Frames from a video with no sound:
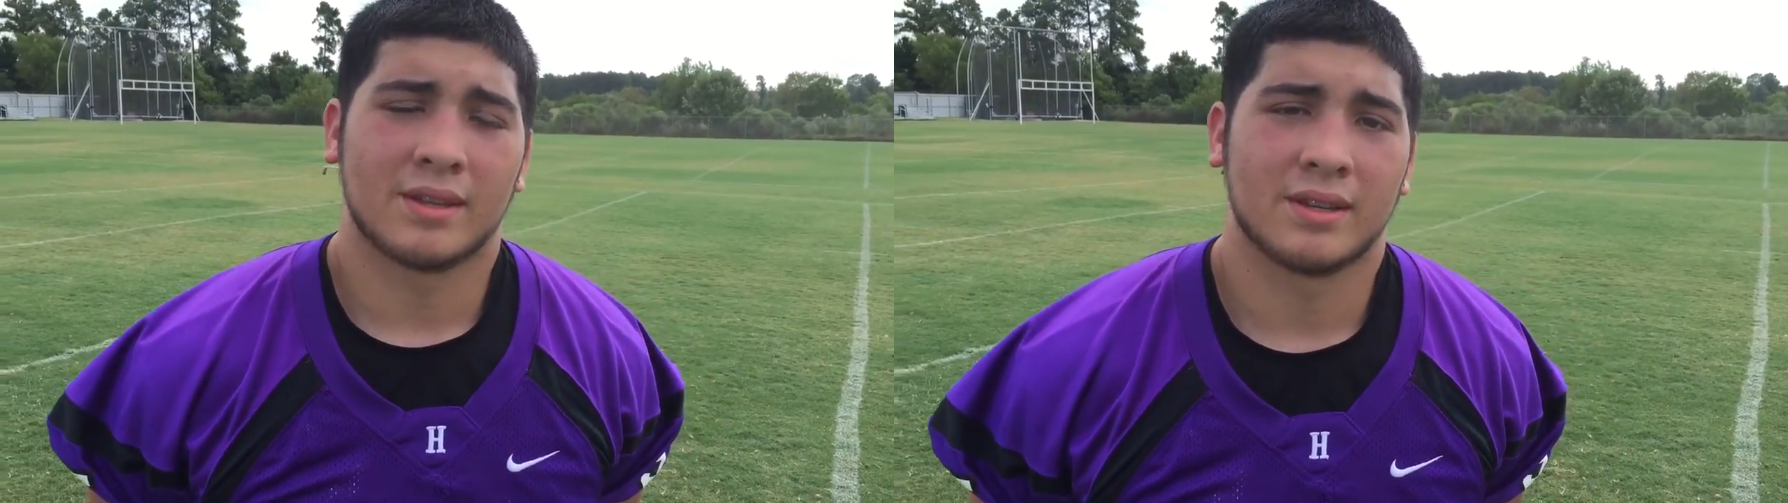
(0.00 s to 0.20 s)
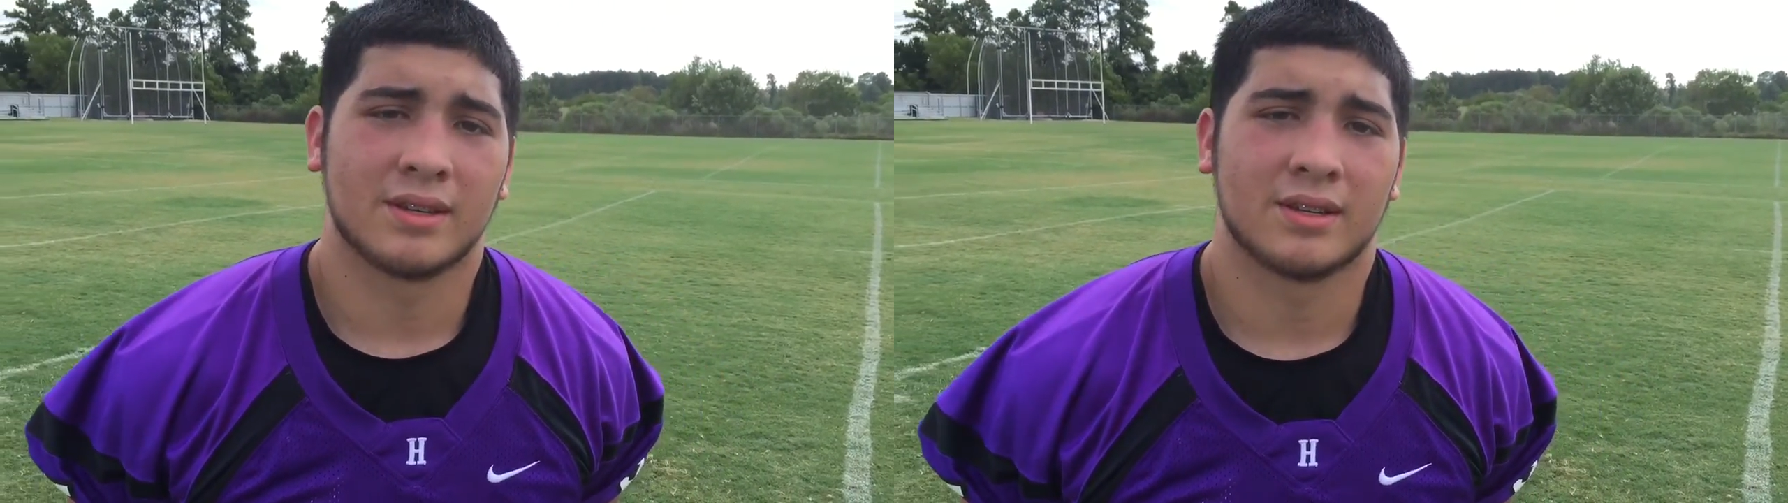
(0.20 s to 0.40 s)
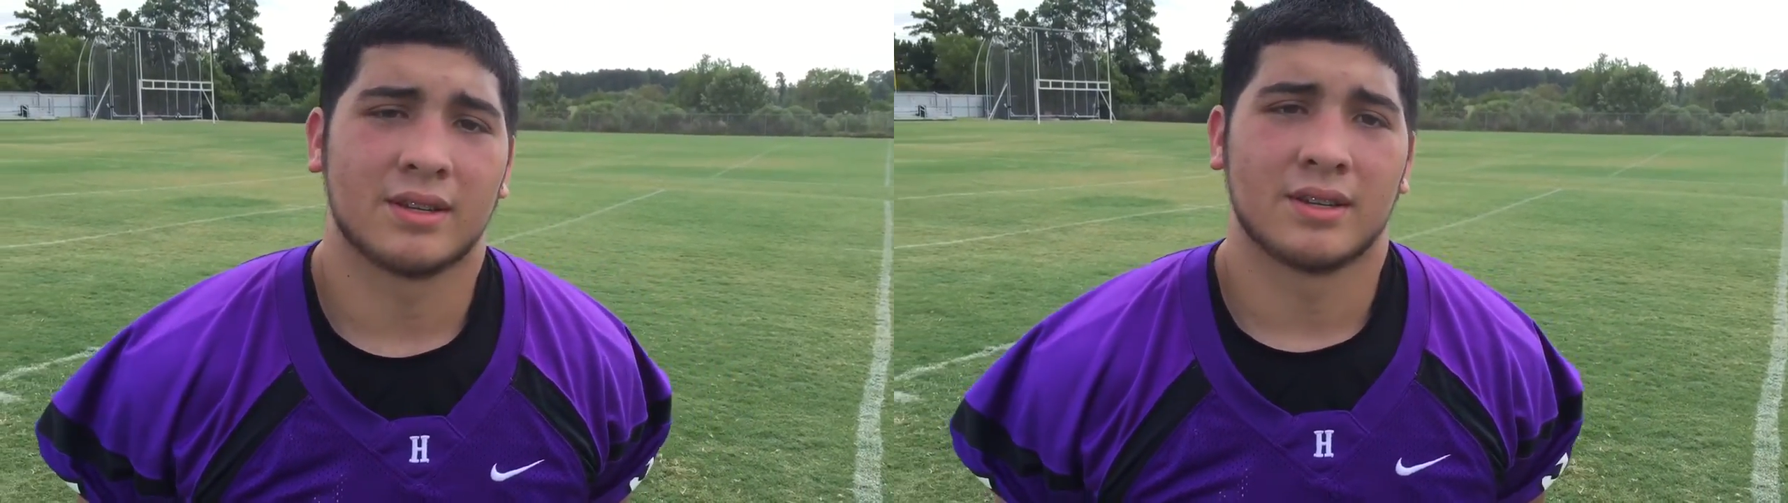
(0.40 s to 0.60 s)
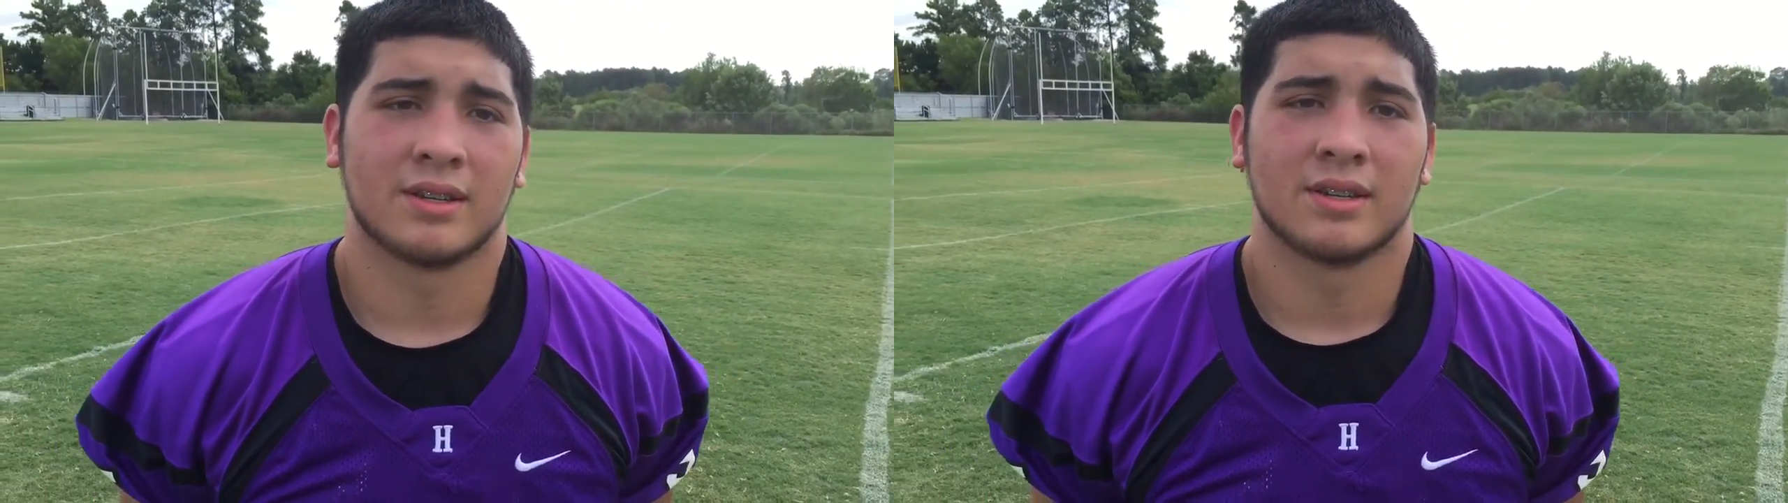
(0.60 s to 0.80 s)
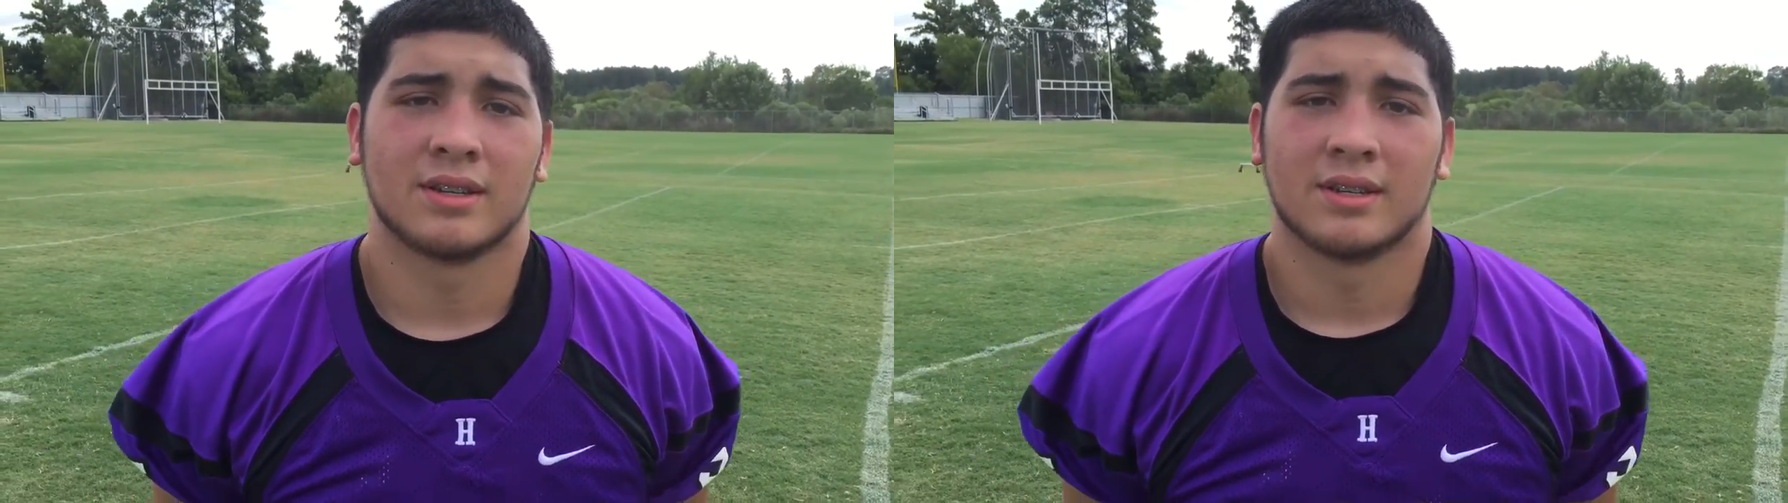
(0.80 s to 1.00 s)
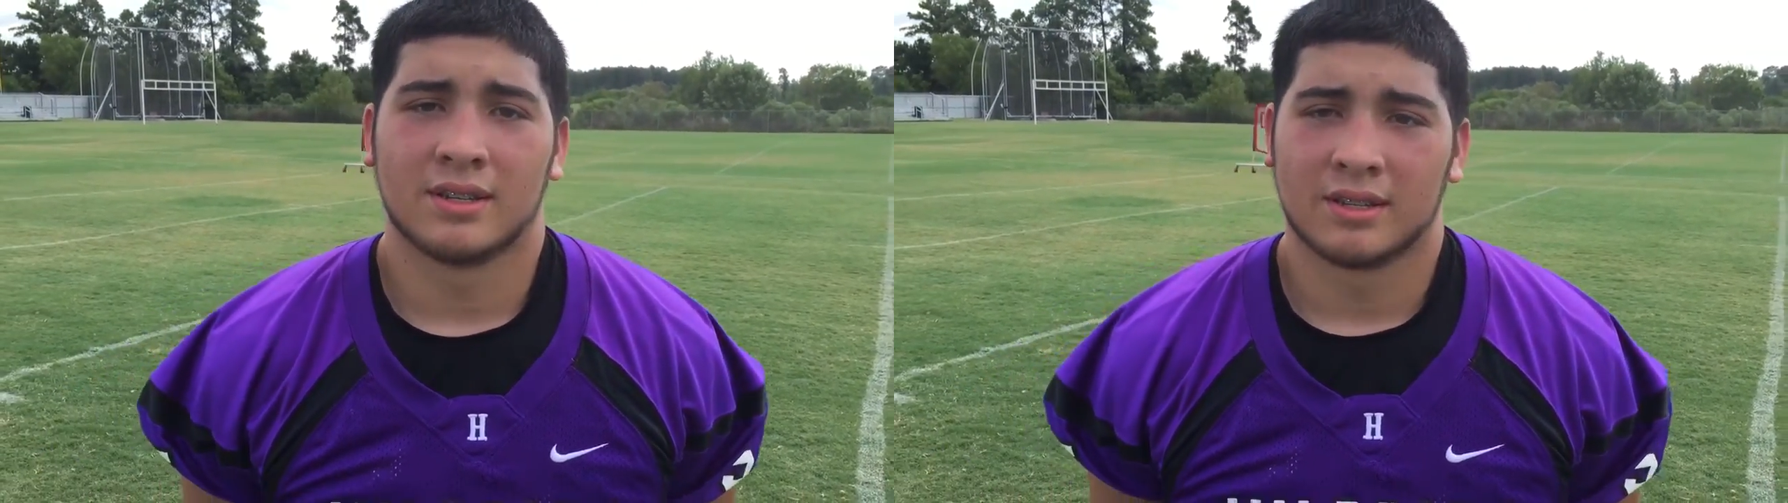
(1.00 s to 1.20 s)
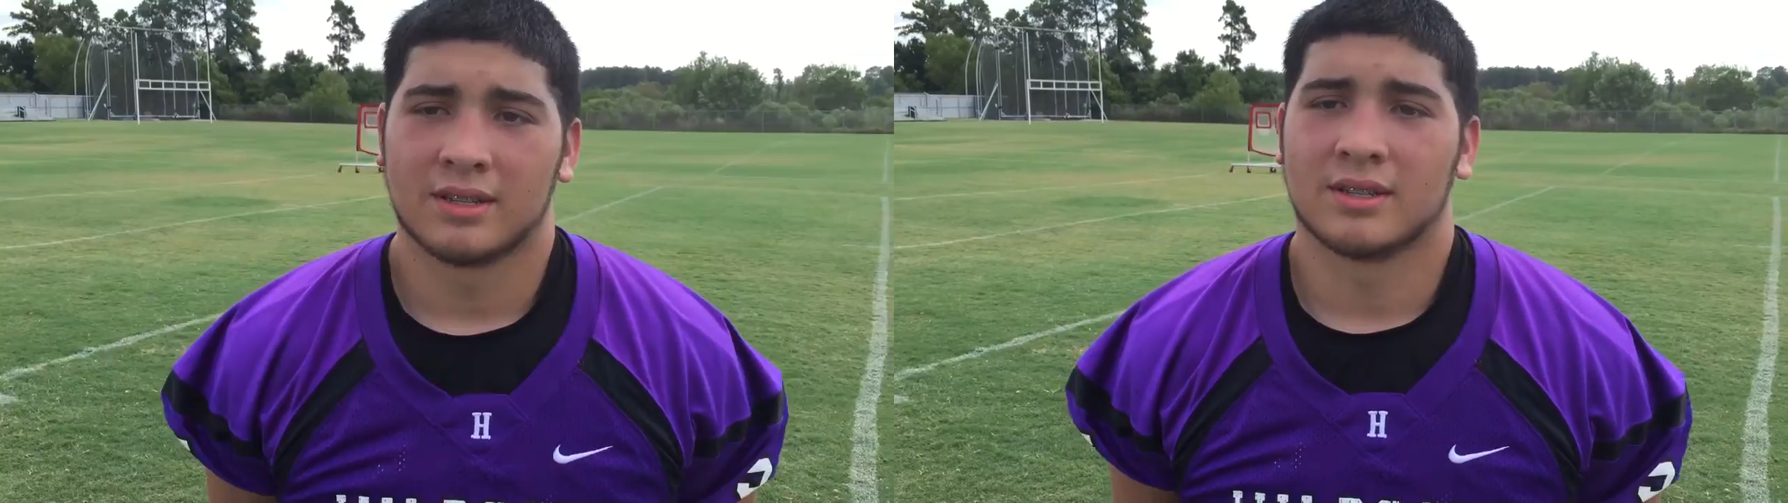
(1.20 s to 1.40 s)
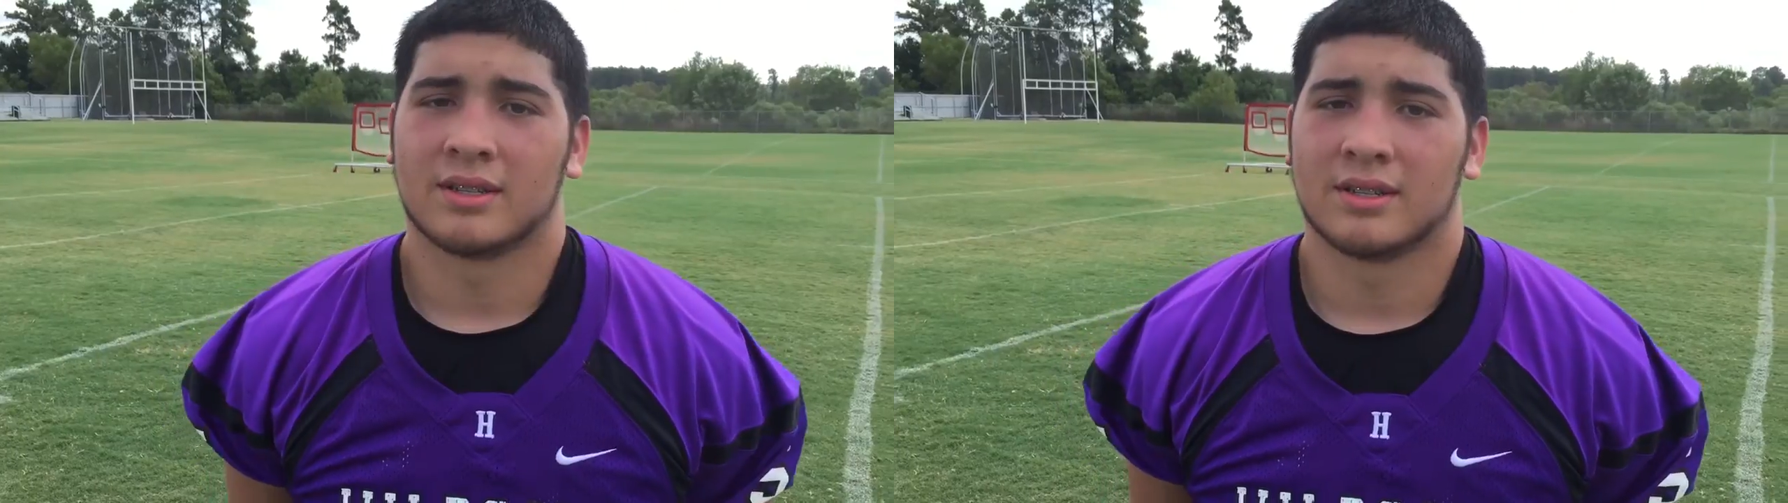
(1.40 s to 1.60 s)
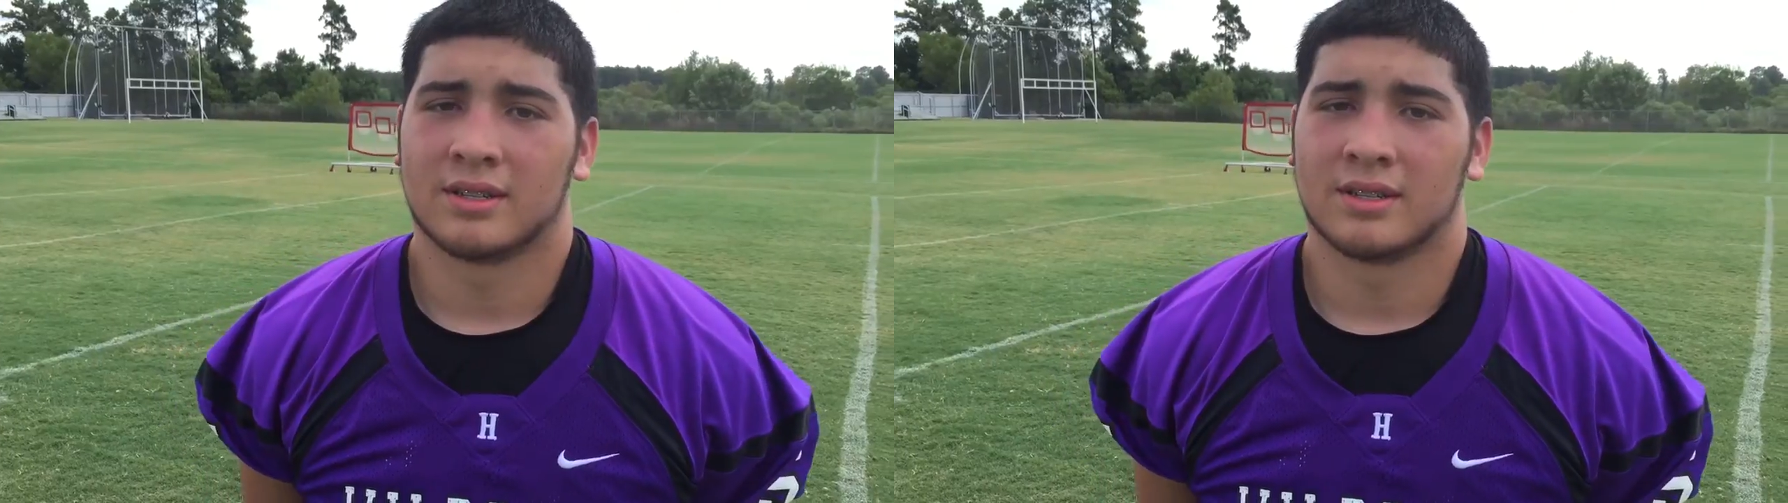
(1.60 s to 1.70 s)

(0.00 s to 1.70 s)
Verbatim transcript: This is his first year to start.